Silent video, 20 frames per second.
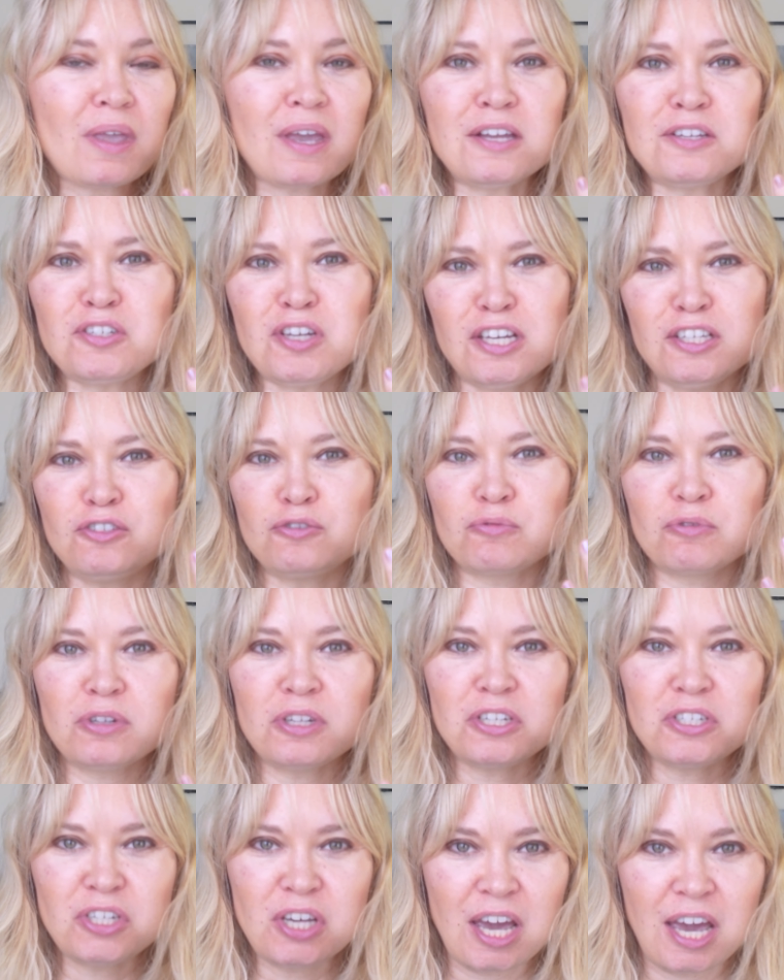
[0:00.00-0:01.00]
it tastes
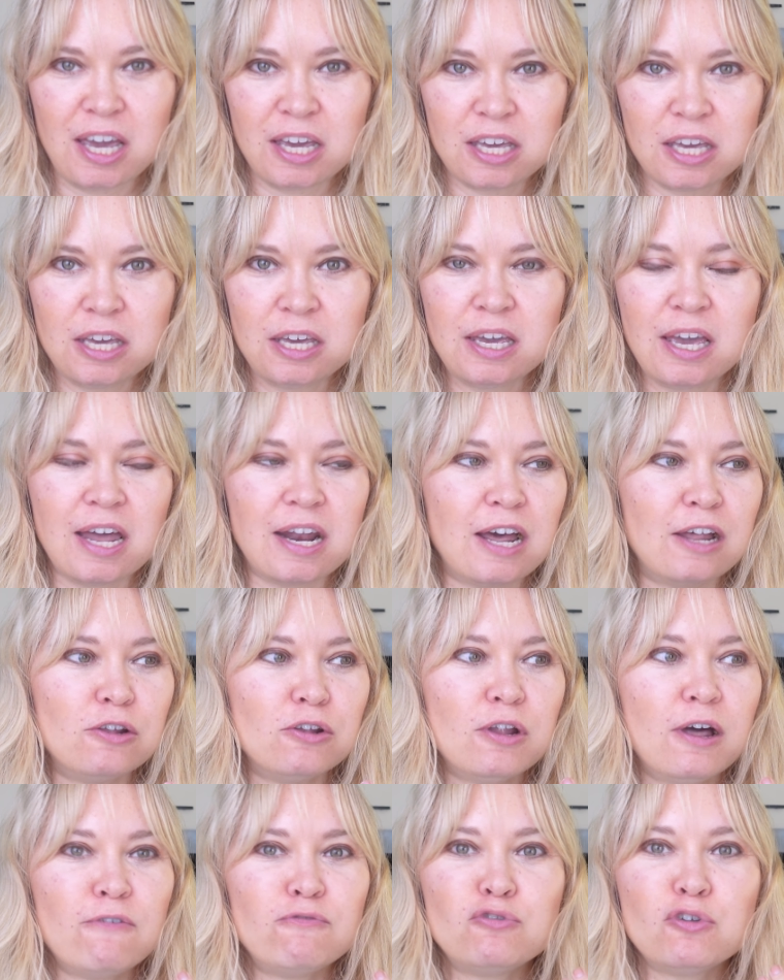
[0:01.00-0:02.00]
really tangy and I
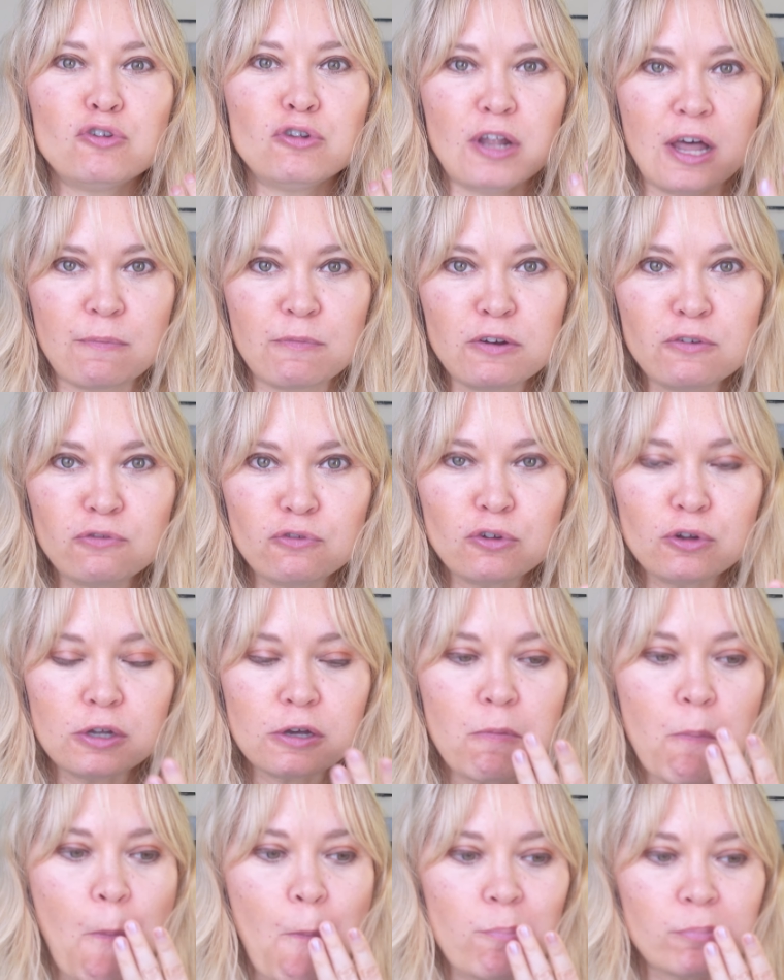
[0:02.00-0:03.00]
love the lemon
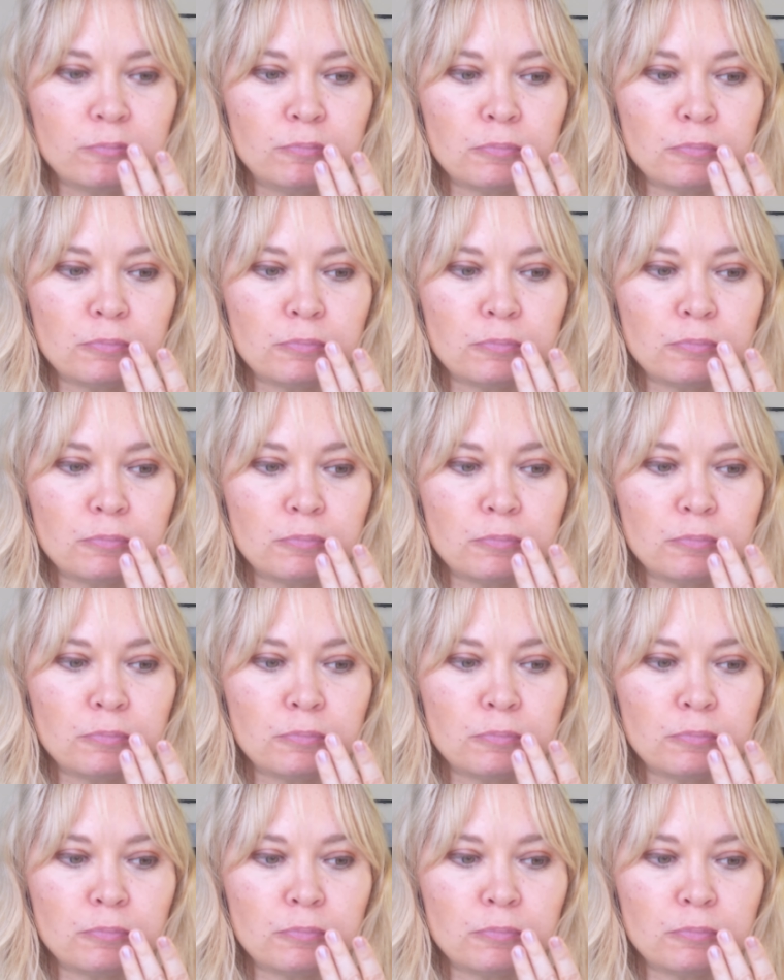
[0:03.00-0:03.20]
filling.